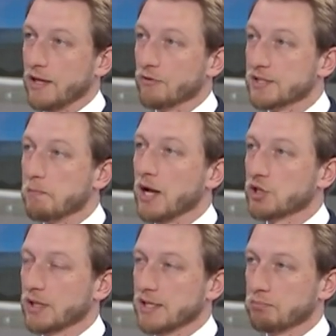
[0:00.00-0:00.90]
There is
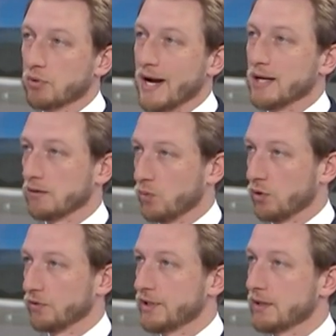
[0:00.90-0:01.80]
much less brand
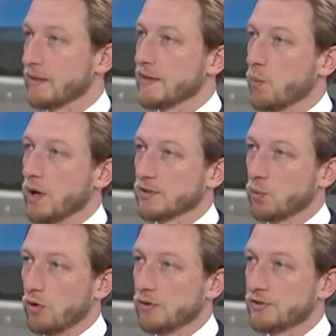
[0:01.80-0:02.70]
loyalty than there once
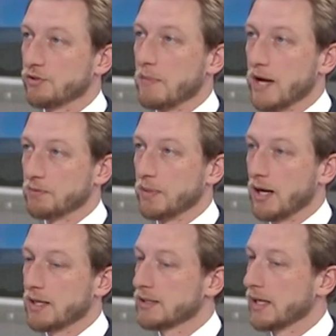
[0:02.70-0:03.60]
was to major
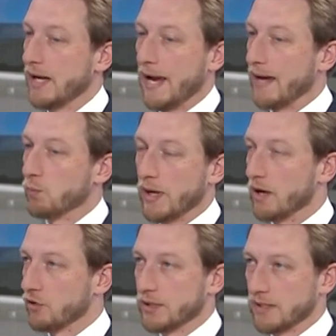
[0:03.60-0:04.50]
parties, and we
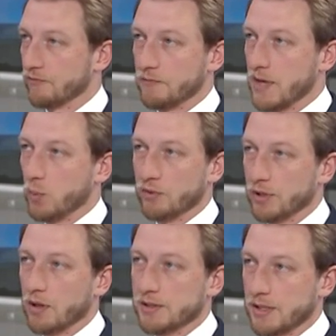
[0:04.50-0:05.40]
are not exempt from that. We
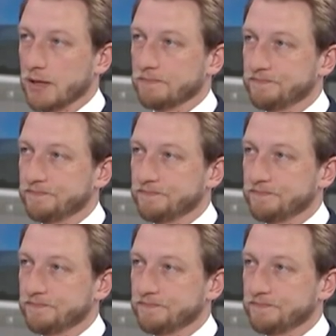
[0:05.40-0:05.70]
realise that.